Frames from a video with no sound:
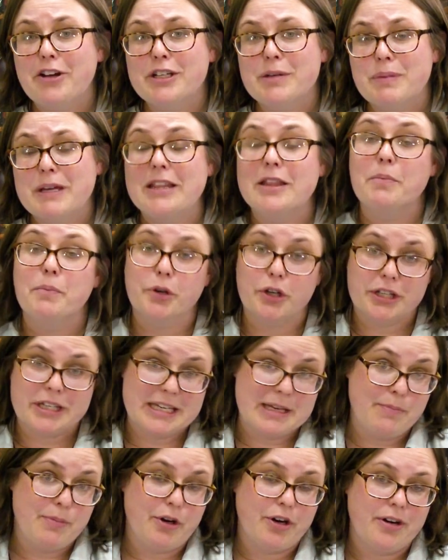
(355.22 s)
to be the
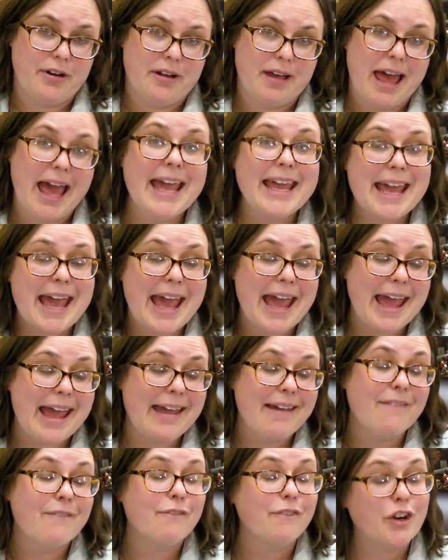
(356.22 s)
bookkeeper,
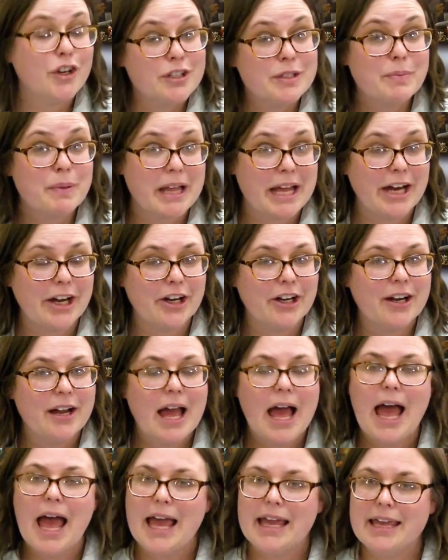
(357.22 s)
aka first player,
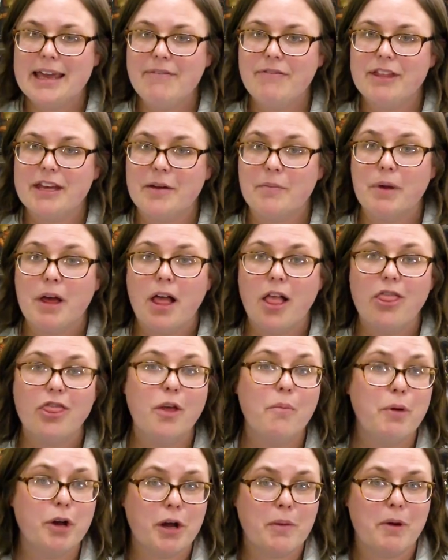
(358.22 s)
and give them the
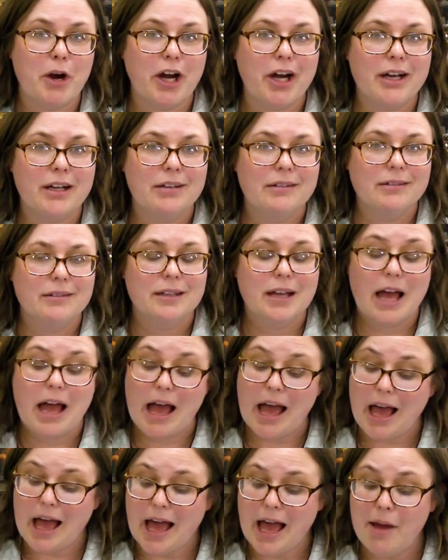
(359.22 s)
bookmark.
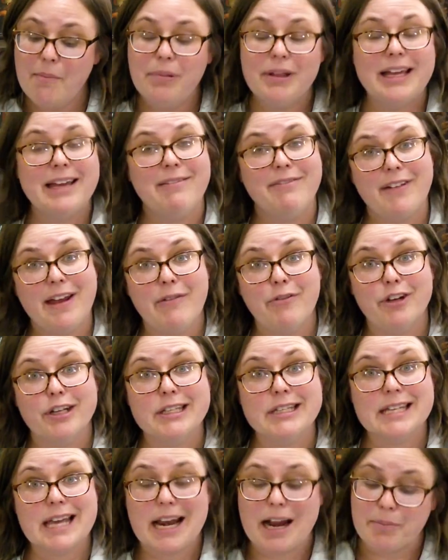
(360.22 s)
I'm playing
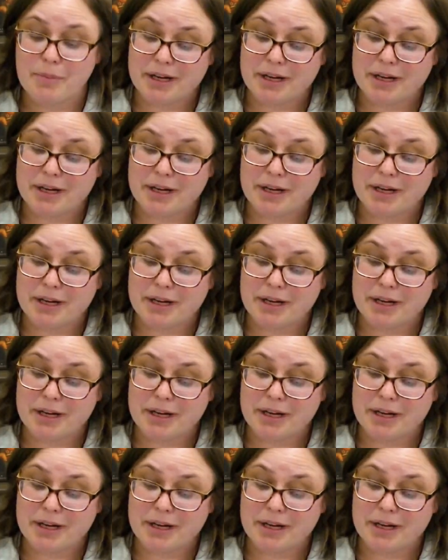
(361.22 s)
favorites, and I'm